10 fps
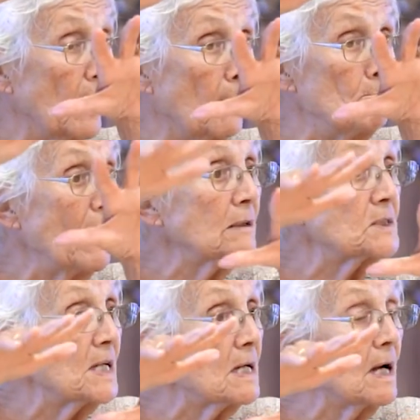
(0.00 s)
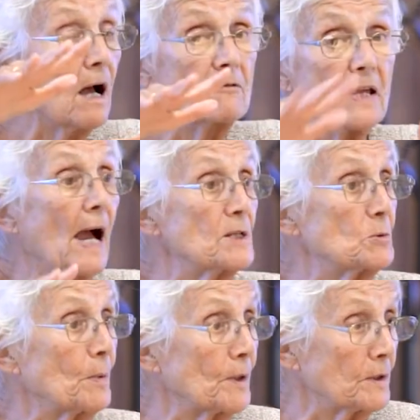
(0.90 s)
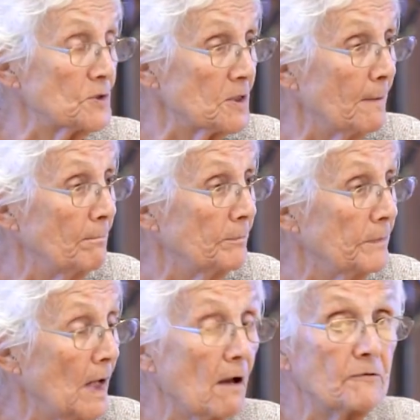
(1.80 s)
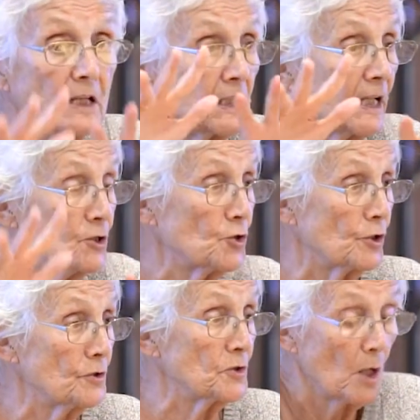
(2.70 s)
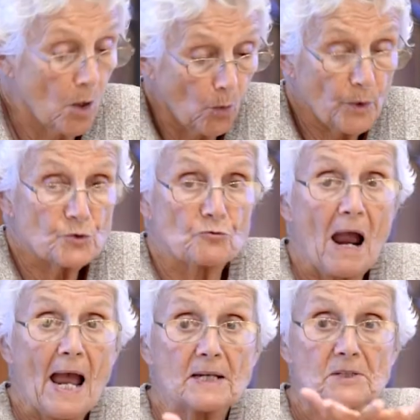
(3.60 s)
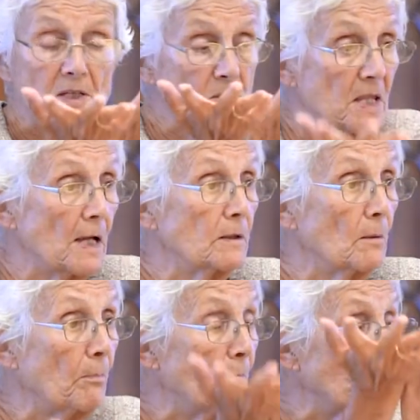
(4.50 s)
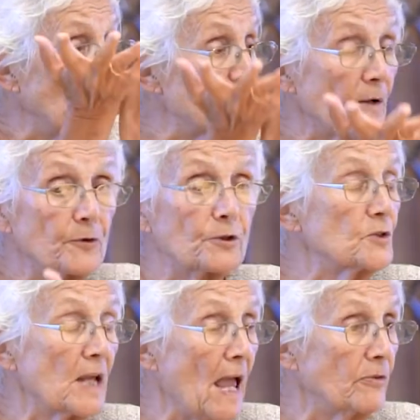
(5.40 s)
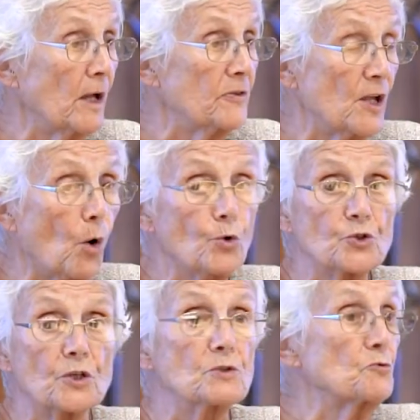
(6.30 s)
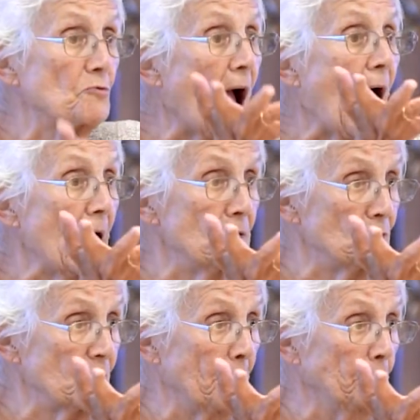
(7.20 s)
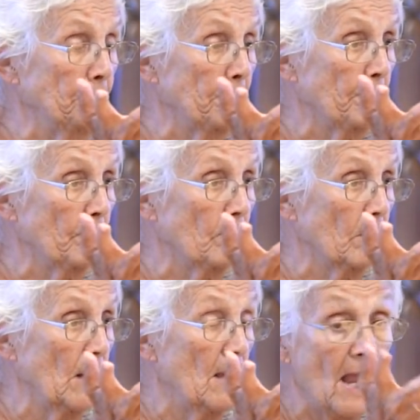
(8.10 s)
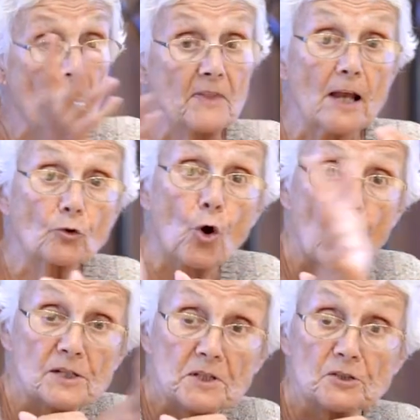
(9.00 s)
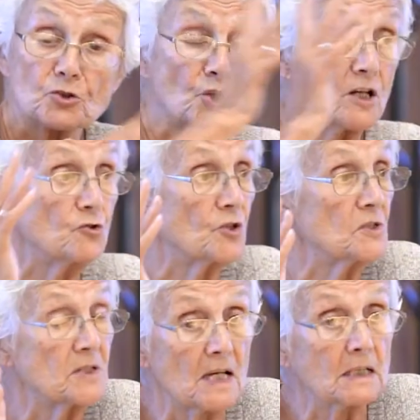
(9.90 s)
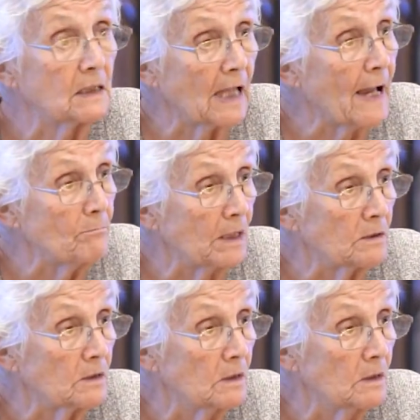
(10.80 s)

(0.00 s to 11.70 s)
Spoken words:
melting of the icebergs, of the glaciers, which rises then, the rivers and the oceans rise. And that causes changes in climate.